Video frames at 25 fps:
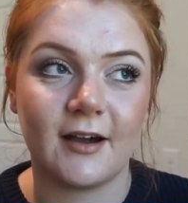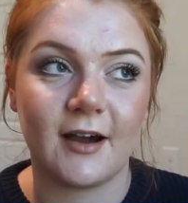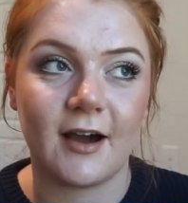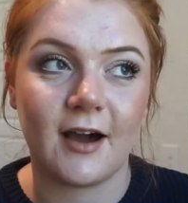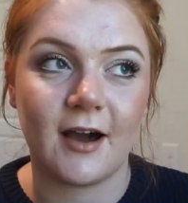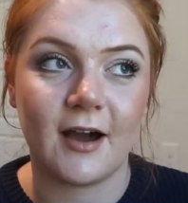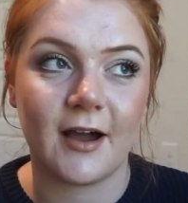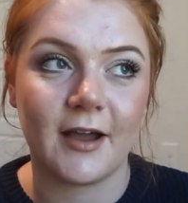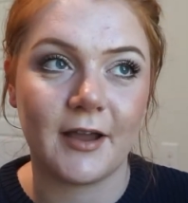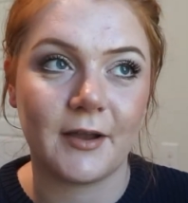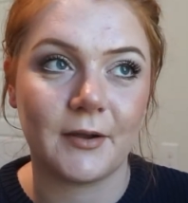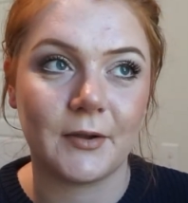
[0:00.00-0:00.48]

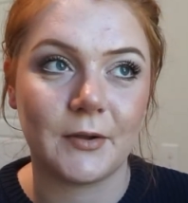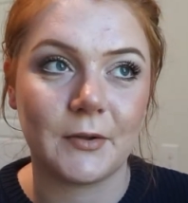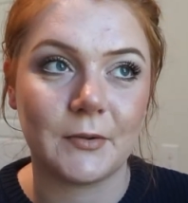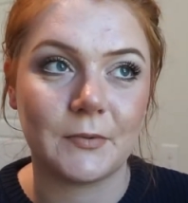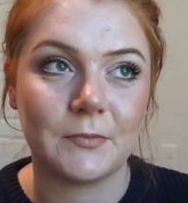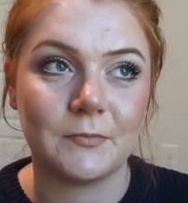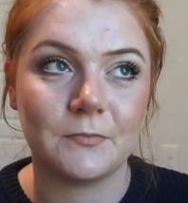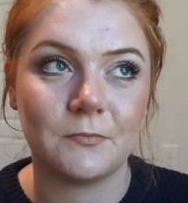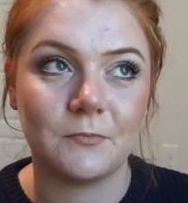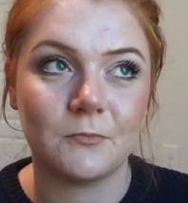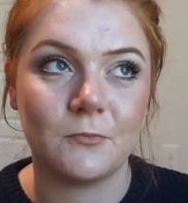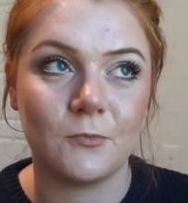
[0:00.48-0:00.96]
I
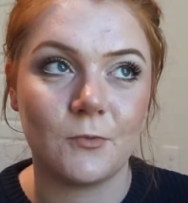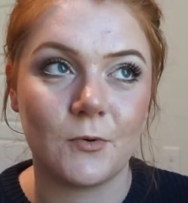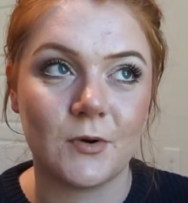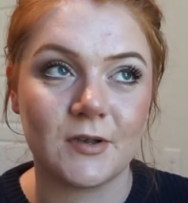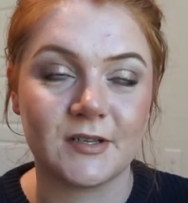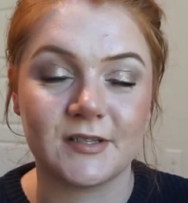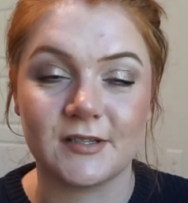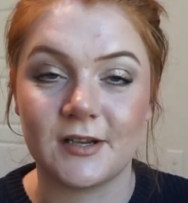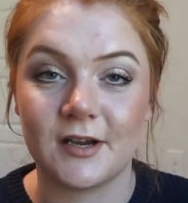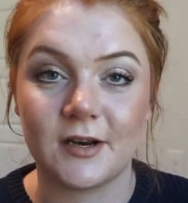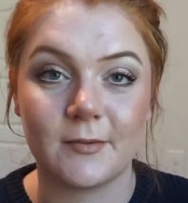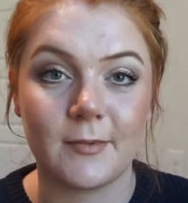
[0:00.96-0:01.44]

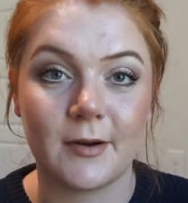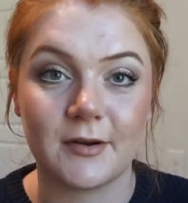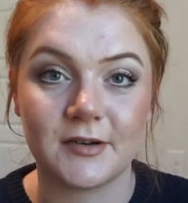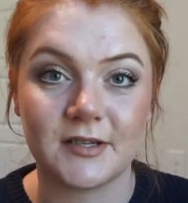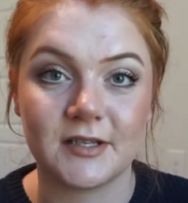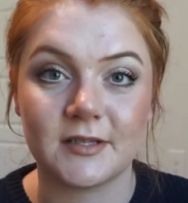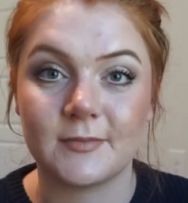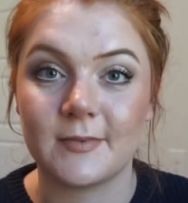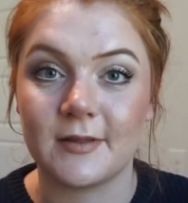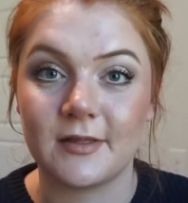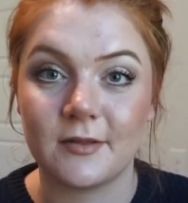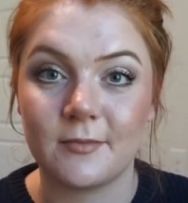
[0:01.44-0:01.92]
was not about
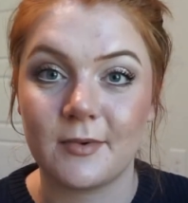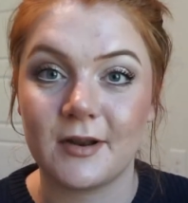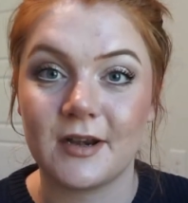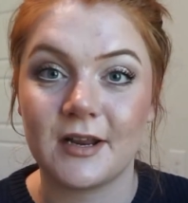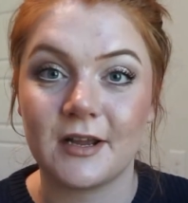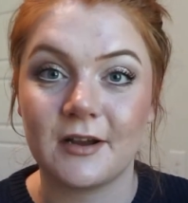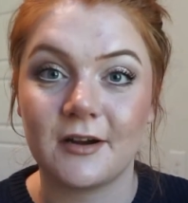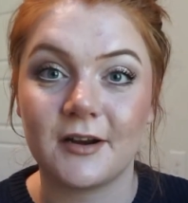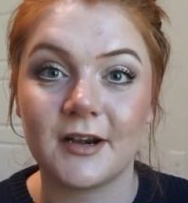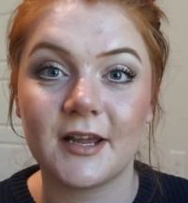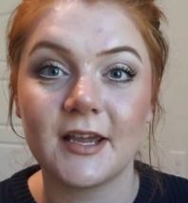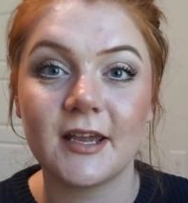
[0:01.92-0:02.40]
to spend the
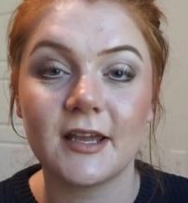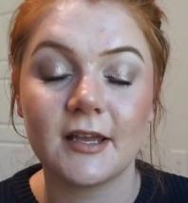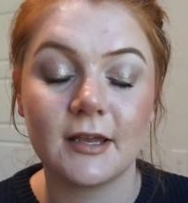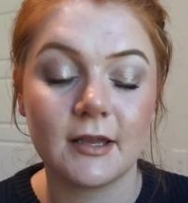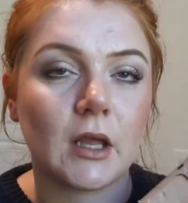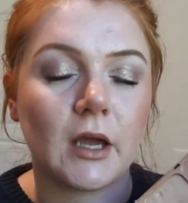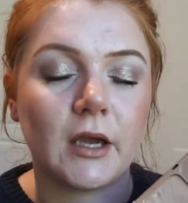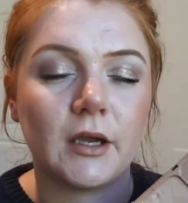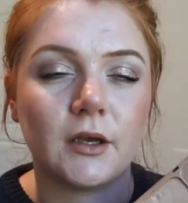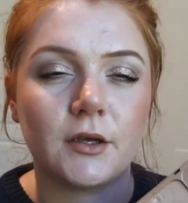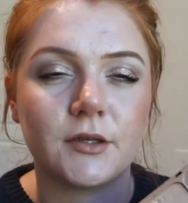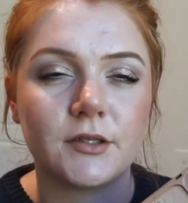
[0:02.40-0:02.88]
money on it.
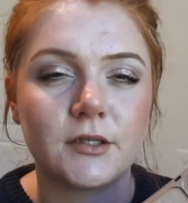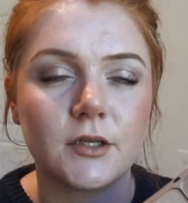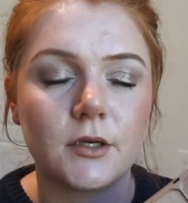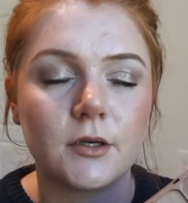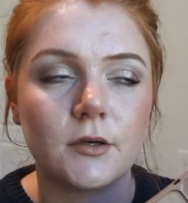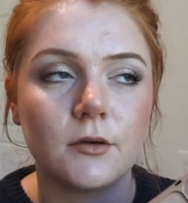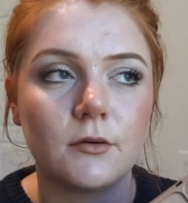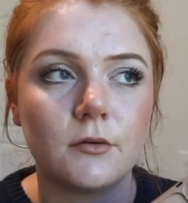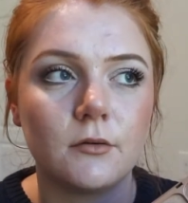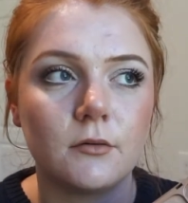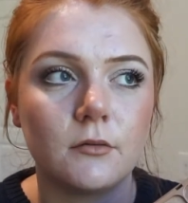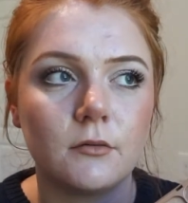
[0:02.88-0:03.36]
I
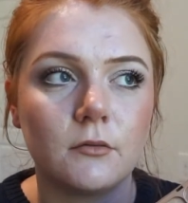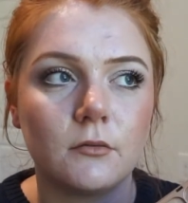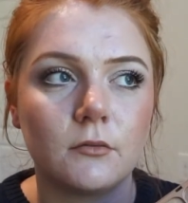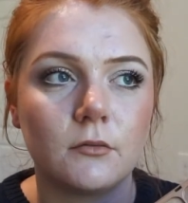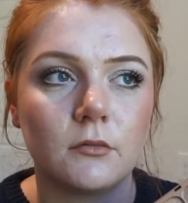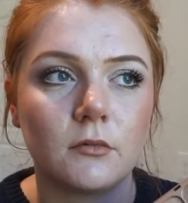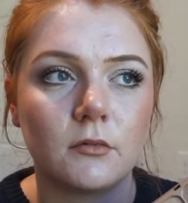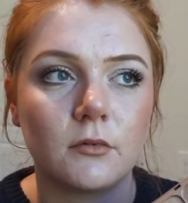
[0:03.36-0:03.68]
also